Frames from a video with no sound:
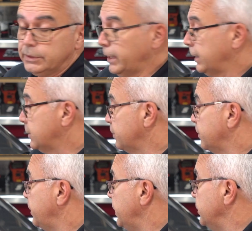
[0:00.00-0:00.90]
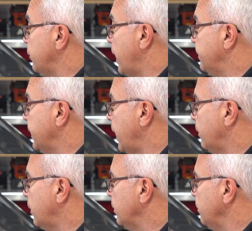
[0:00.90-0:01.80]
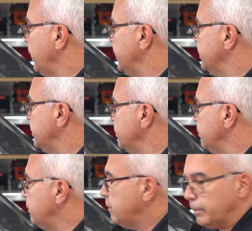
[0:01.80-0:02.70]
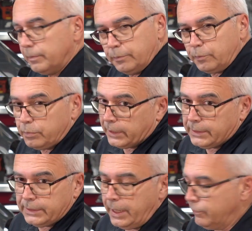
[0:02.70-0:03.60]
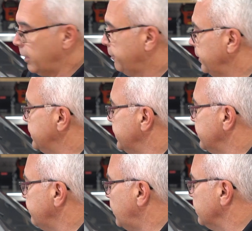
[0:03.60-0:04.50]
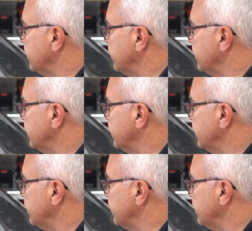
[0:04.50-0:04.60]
That's been dropped down all the way to, let's say, roughly 6 volts,